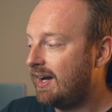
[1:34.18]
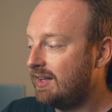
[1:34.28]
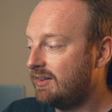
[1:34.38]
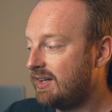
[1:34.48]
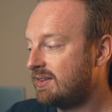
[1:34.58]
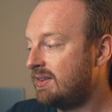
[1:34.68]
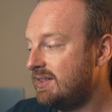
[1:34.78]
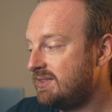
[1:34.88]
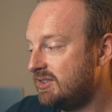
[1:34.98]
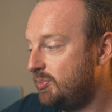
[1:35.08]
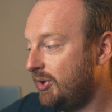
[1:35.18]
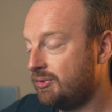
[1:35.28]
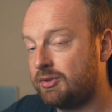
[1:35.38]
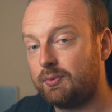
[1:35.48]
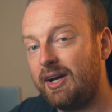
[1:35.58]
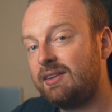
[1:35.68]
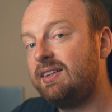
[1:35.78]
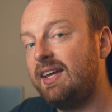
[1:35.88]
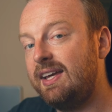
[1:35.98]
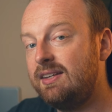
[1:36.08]
I like that this is built
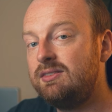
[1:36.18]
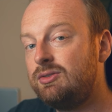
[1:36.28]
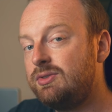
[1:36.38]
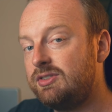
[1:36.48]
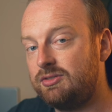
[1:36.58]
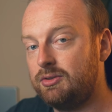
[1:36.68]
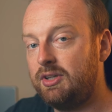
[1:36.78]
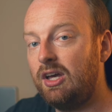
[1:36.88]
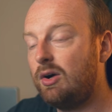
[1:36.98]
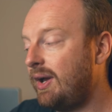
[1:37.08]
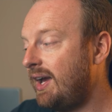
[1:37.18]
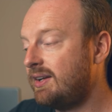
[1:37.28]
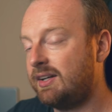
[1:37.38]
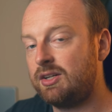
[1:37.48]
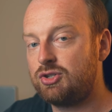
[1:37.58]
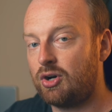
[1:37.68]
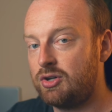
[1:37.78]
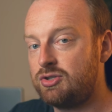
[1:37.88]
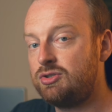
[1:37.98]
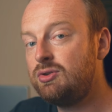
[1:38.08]
directly into the Studio and I can
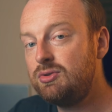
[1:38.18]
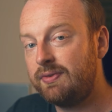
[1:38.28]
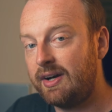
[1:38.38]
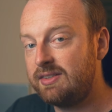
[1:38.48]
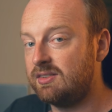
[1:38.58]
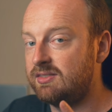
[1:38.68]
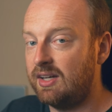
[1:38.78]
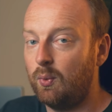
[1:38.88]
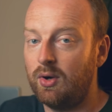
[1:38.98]
charge 2 devices at